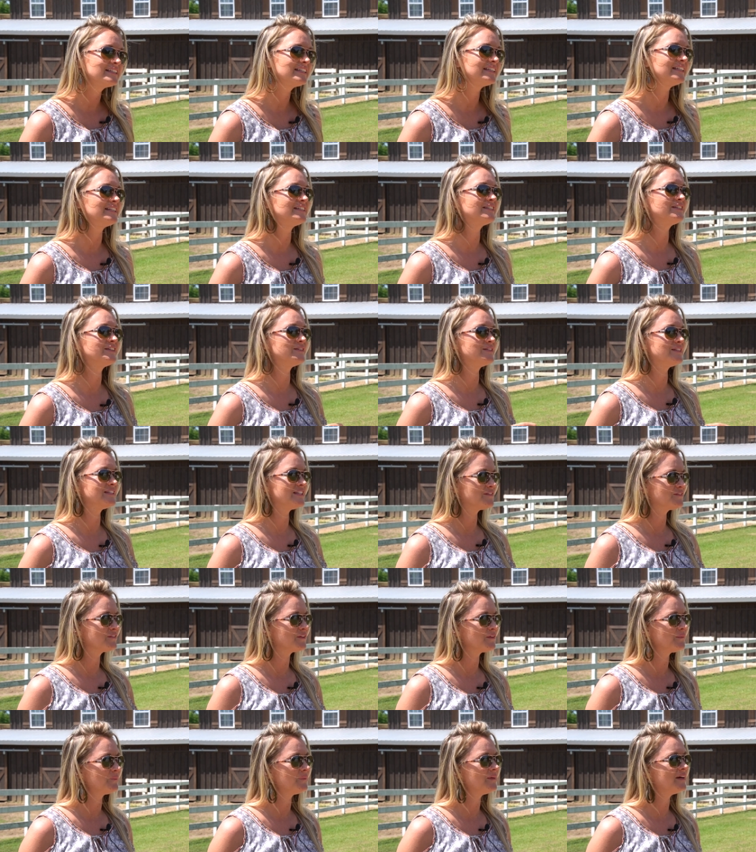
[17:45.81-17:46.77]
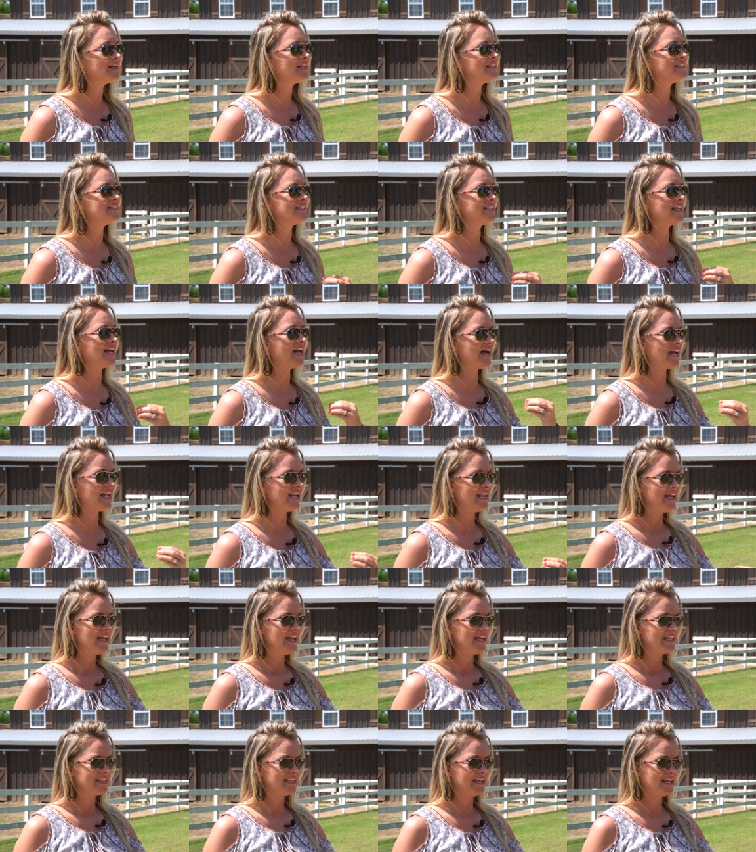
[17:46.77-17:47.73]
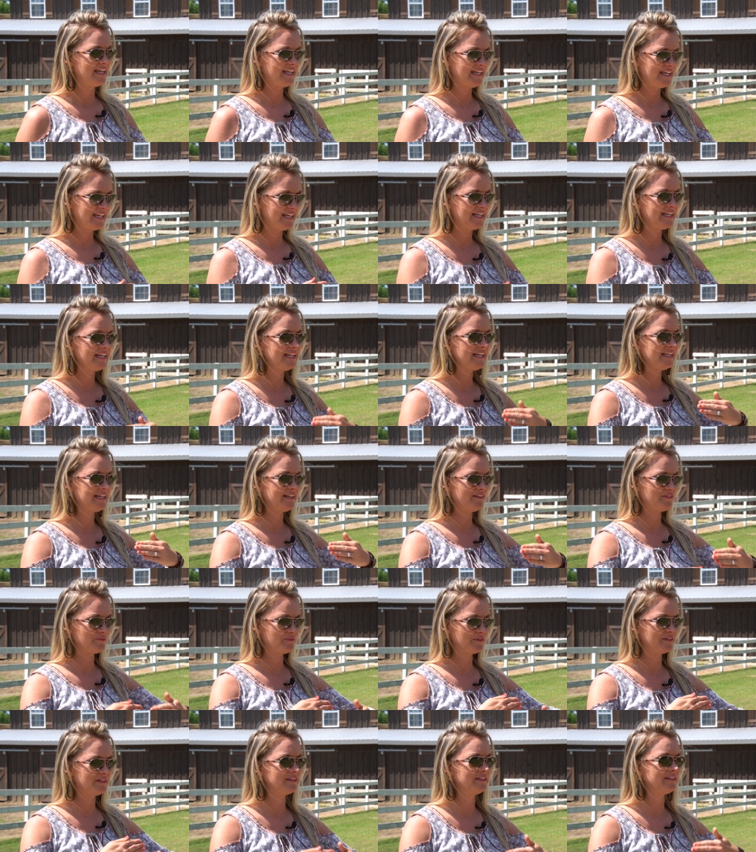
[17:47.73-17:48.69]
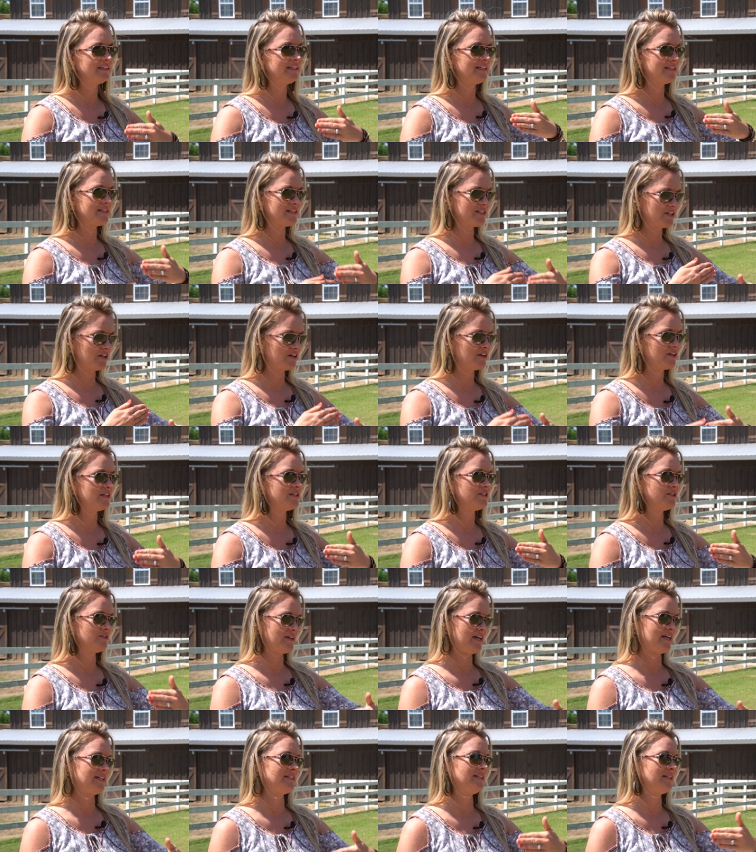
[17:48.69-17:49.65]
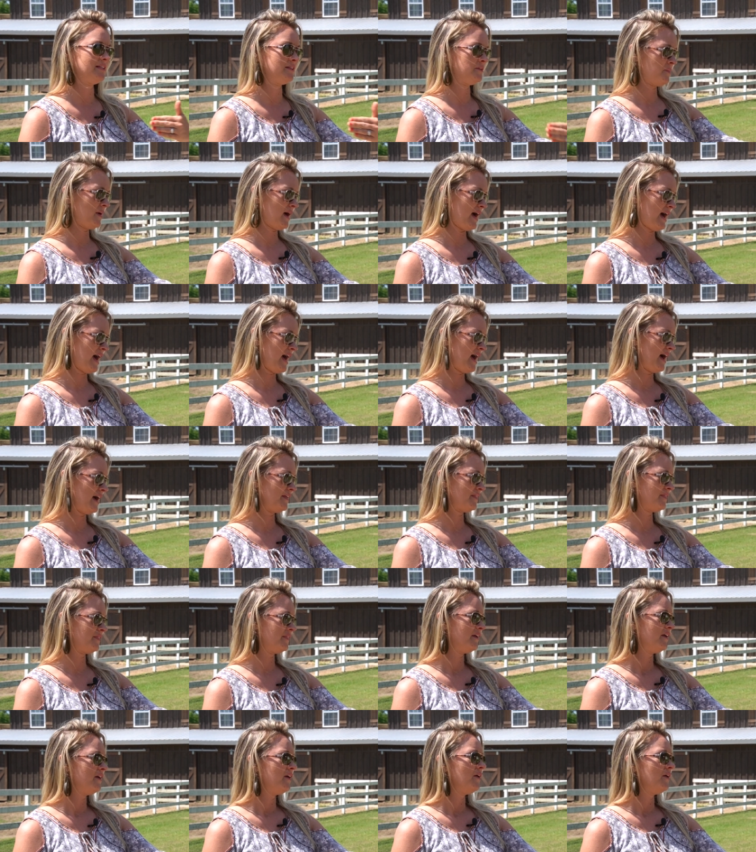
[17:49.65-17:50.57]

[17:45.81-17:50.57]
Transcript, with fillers: And it's those different ones that, that he really started directing the path